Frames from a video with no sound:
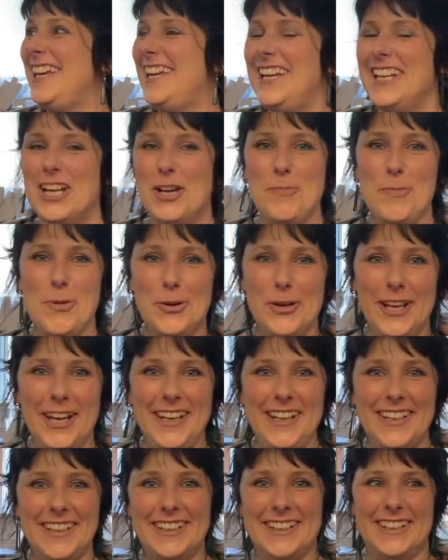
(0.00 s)
Good morning.
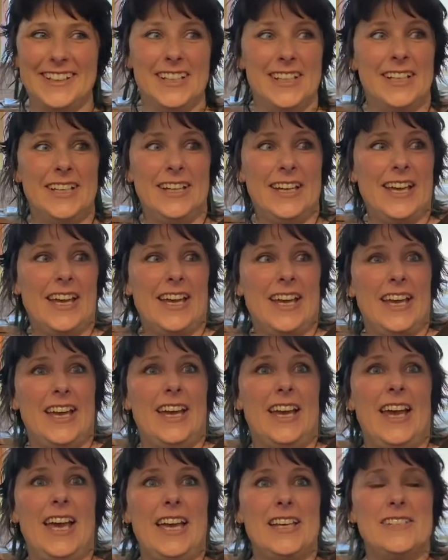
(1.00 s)

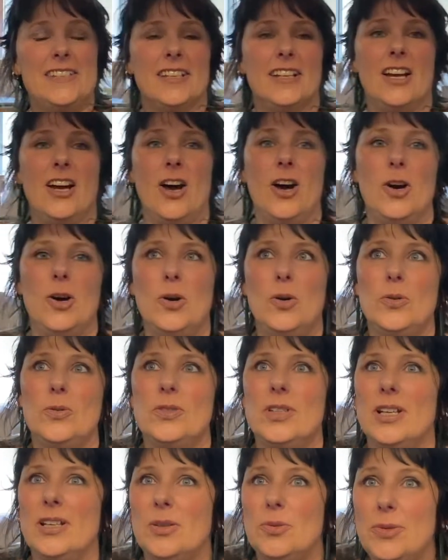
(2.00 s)
It's a cold,
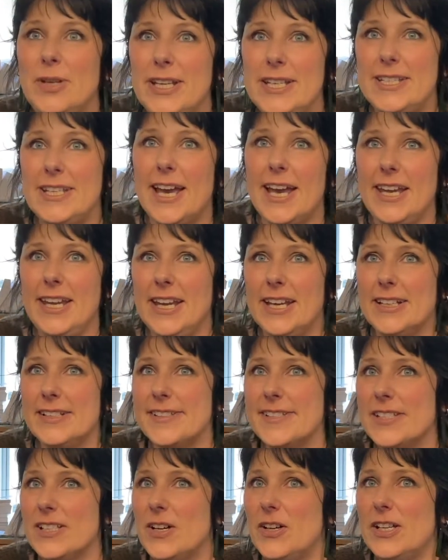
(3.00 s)
wet day
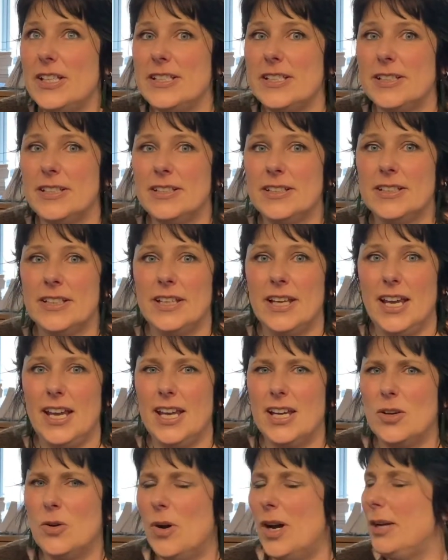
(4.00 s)
outside
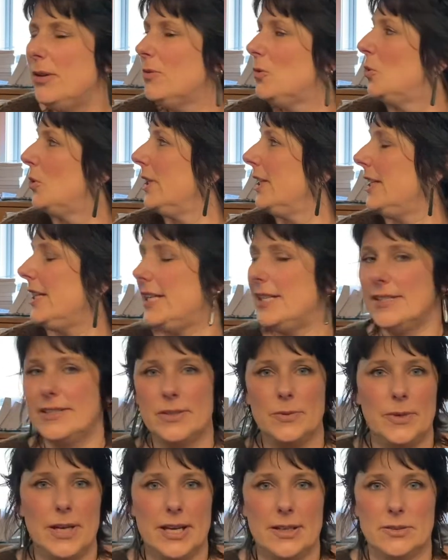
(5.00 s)
and quite windy
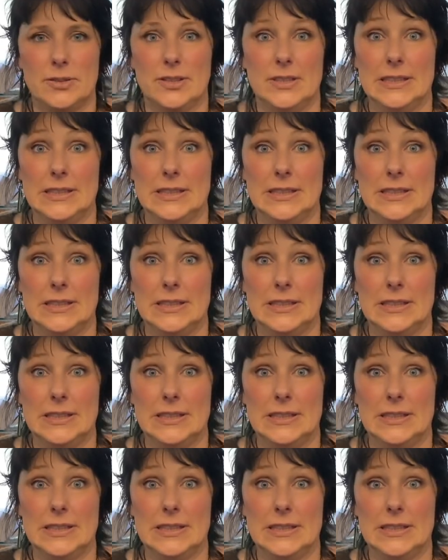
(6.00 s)
as well.